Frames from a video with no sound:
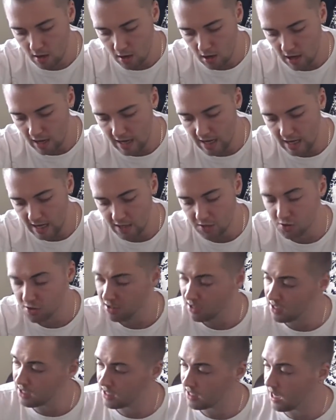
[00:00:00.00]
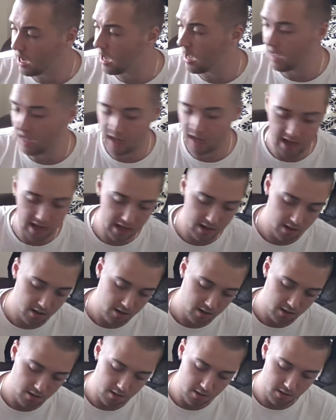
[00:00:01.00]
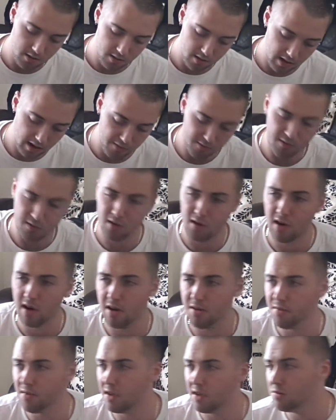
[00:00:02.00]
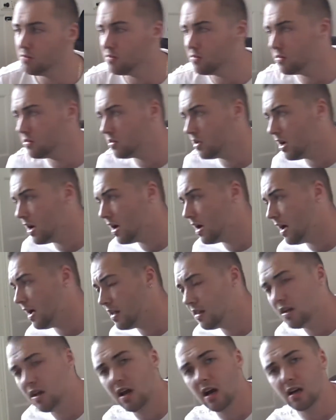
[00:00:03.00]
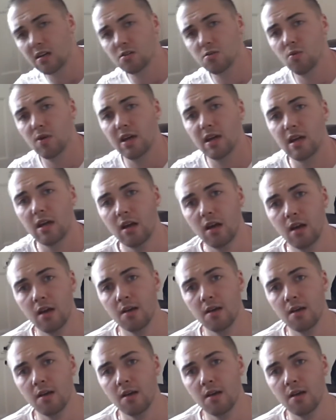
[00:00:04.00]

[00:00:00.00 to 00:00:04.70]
I literally sat here the other night, I think it was end of last week,